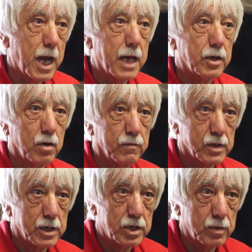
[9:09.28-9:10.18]
I had a
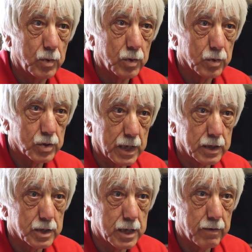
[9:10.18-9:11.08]
conversation with your
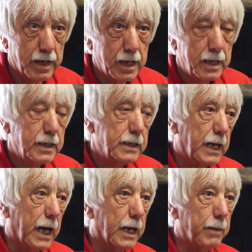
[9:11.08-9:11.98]
secretary,
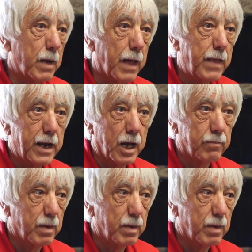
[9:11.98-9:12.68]
and then I